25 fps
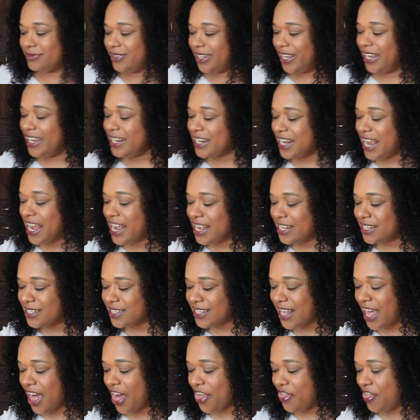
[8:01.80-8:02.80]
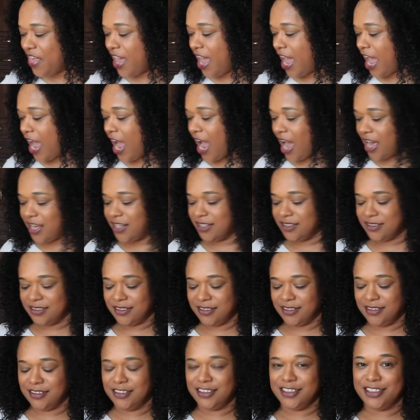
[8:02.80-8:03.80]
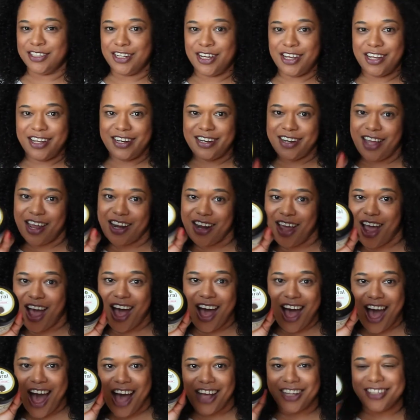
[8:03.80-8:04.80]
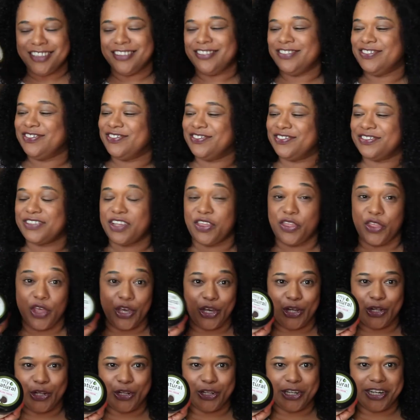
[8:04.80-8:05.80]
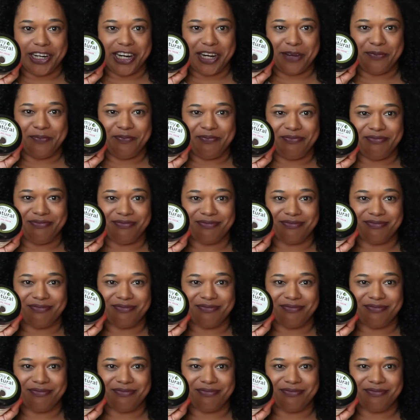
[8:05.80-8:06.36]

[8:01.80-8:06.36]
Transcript: It is their, ta-da, their curl cream.